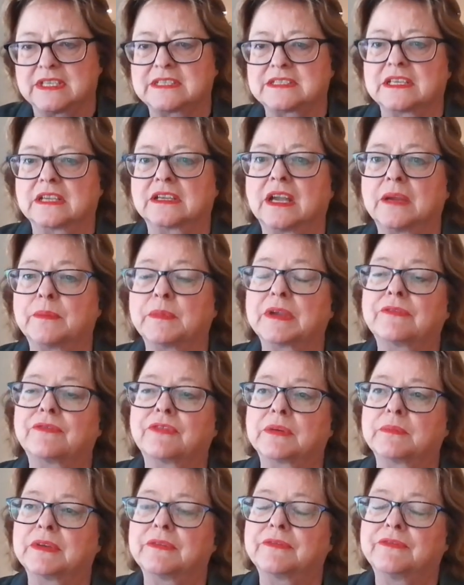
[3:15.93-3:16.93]
Is it coming
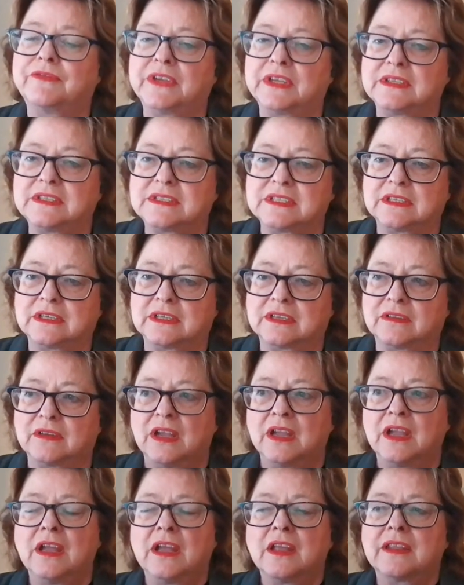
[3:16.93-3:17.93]
from a venting
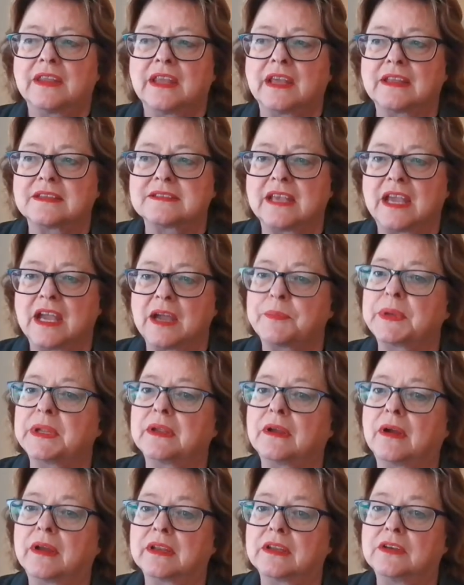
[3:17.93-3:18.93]
that's
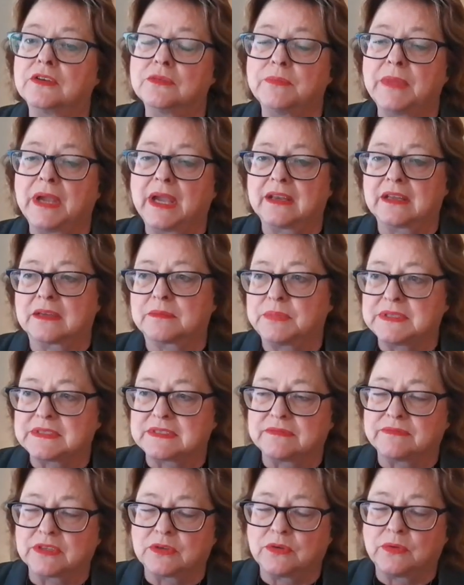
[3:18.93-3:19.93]
happening on a pneumatic
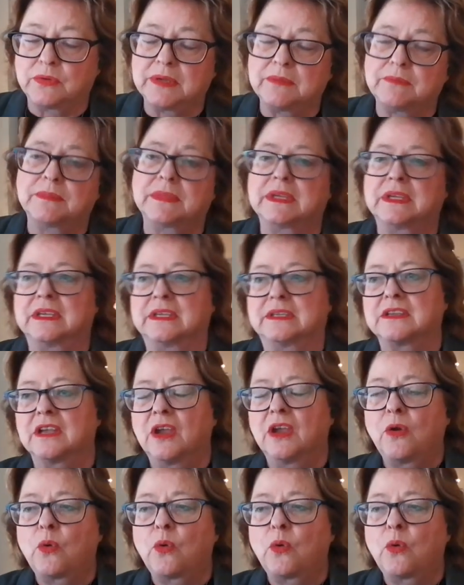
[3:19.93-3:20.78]
piece of equipment?